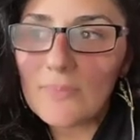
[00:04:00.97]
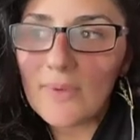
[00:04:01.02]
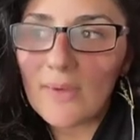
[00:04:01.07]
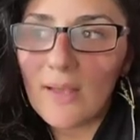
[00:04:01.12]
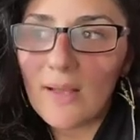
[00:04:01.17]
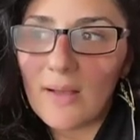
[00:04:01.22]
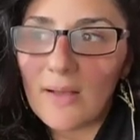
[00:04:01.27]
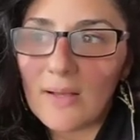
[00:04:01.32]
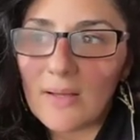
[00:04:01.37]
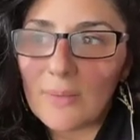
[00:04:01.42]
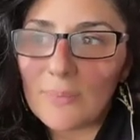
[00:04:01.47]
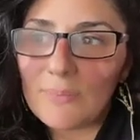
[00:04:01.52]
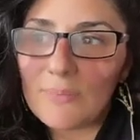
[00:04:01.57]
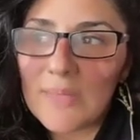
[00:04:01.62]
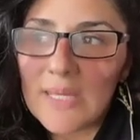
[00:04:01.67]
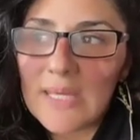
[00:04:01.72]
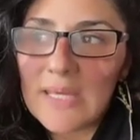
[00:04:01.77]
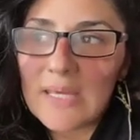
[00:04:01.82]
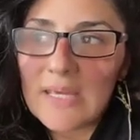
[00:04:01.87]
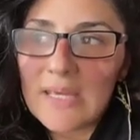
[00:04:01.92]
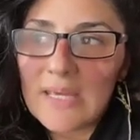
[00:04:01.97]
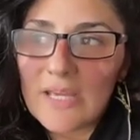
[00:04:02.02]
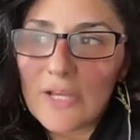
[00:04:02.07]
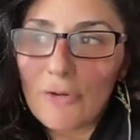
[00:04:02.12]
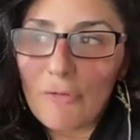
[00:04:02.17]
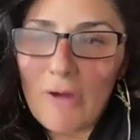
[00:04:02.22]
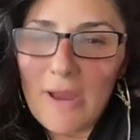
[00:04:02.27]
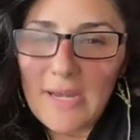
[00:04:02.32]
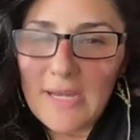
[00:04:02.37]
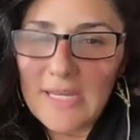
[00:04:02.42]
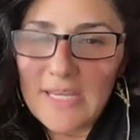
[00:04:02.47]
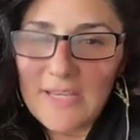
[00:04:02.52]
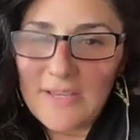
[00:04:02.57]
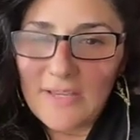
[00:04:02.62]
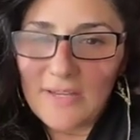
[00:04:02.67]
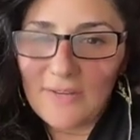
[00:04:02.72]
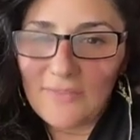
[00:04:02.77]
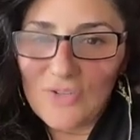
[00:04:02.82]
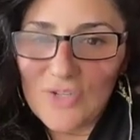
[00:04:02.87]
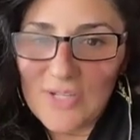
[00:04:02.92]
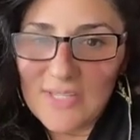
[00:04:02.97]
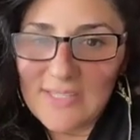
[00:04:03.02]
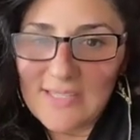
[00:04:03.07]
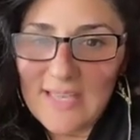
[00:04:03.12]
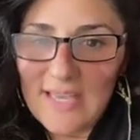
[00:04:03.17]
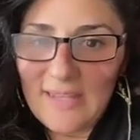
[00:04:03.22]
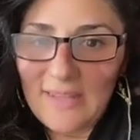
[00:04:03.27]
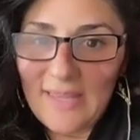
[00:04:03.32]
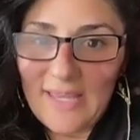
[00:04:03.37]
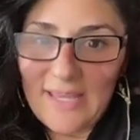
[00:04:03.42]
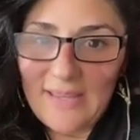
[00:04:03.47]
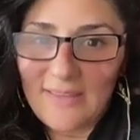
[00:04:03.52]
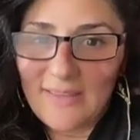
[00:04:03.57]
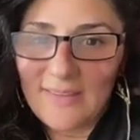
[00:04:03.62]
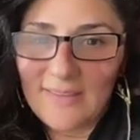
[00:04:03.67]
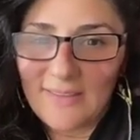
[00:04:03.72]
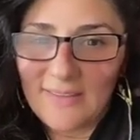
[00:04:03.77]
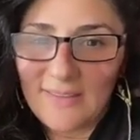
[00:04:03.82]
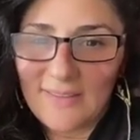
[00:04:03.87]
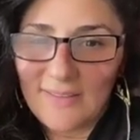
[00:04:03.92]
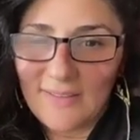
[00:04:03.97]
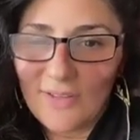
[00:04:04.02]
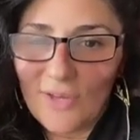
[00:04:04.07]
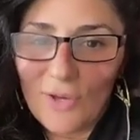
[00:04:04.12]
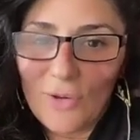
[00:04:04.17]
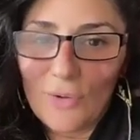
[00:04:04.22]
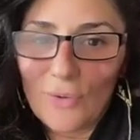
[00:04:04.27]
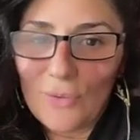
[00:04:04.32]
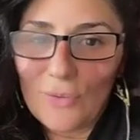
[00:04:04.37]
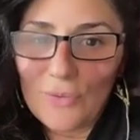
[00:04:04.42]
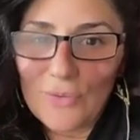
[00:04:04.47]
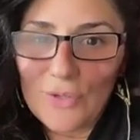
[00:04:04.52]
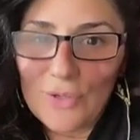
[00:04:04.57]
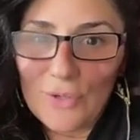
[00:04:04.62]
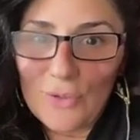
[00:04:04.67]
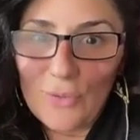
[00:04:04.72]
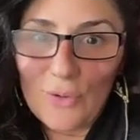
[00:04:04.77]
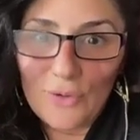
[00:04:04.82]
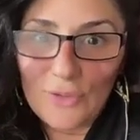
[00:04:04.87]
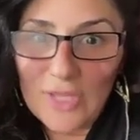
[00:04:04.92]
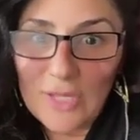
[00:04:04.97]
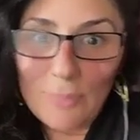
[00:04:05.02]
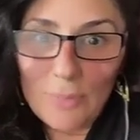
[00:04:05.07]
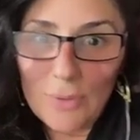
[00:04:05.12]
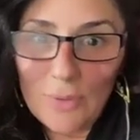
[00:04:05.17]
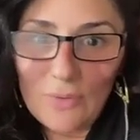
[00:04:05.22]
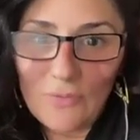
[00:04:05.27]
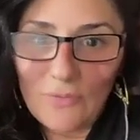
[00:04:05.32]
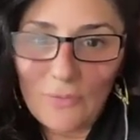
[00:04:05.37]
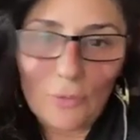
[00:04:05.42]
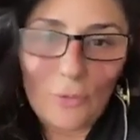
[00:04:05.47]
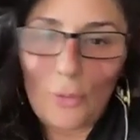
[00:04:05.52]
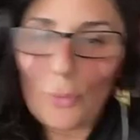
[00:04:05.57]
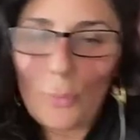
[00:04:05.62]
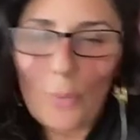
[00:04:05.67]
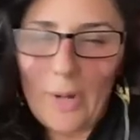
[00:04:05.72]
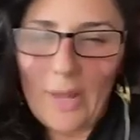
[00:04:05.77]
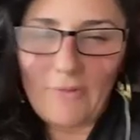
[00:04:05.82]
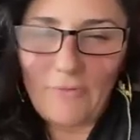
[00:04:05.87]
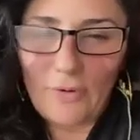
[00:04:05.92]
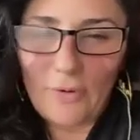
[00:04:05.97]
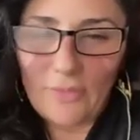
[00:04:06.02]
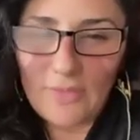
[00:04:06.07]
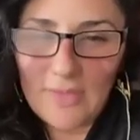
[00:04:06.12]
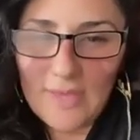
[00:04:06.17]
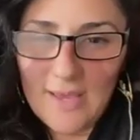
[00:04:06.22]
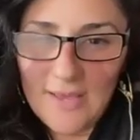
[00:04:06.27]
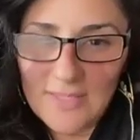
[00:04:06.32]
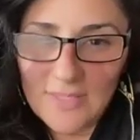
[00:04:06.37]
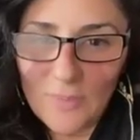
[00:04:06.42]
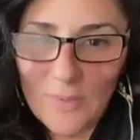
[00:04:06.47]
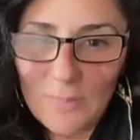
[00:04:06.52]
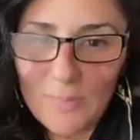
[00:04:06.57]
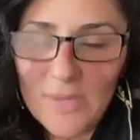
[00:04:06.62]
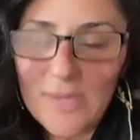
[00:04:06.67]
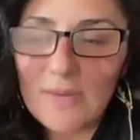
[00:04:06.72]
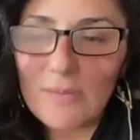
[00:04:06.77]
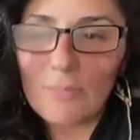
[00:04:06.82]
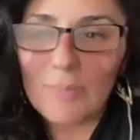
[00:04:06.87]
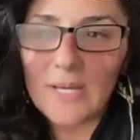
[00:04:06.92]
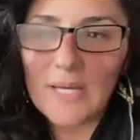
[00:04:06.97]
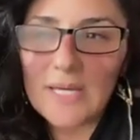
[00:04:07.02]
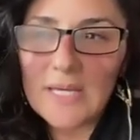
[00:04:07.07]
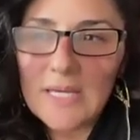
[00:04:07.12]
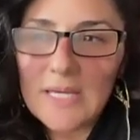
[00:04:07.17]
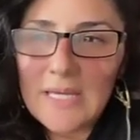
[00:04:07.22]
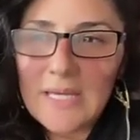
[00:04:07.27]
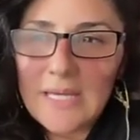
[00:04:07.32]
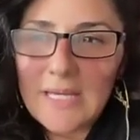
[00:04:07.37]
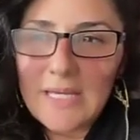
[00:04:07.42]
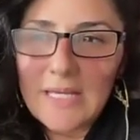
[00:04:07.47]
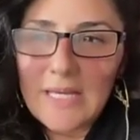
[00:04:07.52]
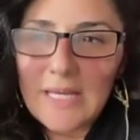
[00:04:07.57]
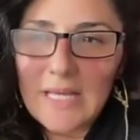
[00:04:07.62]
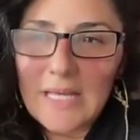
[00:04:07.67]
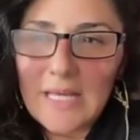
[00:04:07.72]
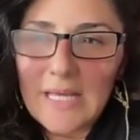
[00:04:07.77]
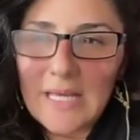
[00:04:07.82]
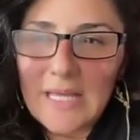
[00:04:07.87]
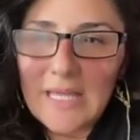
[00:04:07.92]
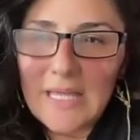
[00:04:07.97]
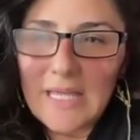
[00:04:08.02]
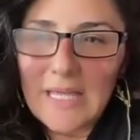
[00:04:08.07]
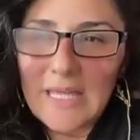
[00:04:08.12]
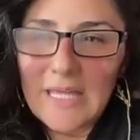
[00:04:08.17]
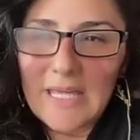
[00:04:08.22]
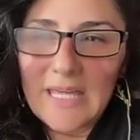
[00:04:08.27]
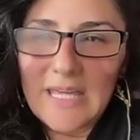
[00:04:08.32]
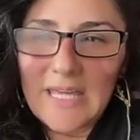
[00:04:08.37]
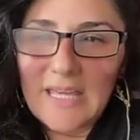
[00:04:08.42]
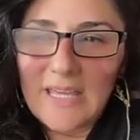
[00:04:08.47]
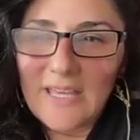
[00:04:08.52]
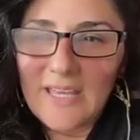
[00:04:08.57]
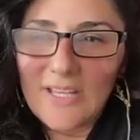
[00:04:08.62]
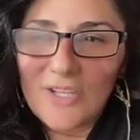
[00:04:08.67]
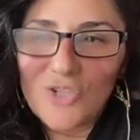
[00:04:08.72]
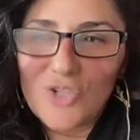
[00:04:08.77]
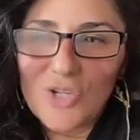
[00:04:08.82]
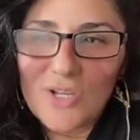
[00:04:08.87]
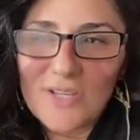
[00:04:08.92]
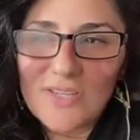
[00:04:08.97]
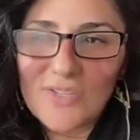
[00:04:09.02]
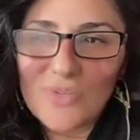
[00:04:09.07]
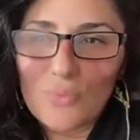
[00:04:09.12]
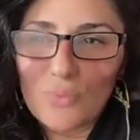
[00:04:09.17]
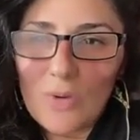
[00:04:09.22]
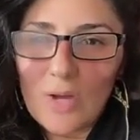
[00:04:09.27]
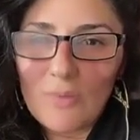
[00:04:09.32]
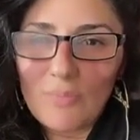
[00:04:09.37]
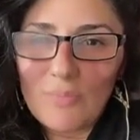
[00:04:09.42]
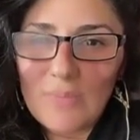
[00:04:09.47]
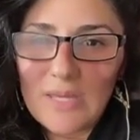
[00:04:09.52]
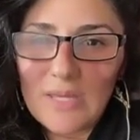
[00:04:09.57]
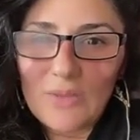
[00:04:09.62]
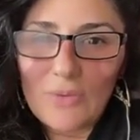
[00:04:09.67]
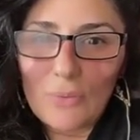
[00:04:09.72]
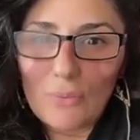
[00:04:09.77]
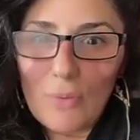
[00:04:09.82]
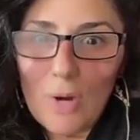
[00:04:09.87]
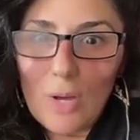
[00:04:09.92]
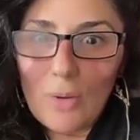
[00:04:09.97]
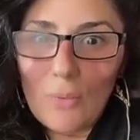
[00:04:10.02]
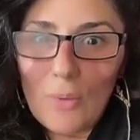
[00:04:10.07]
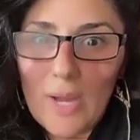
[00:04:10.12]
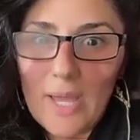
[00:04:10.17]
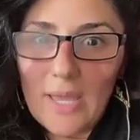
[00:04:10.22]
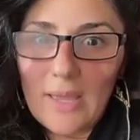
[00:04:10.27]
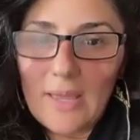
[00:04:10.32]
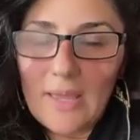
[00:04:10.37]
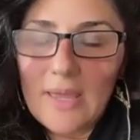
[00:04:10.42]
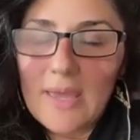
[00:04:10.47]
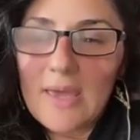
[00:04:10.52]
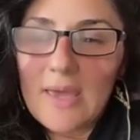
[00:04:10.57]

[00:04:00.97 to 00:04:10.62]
Granted, he could have just said like, oh, aren't they beautiful, or whatever the case may be, but it just rubbed me the wrong way.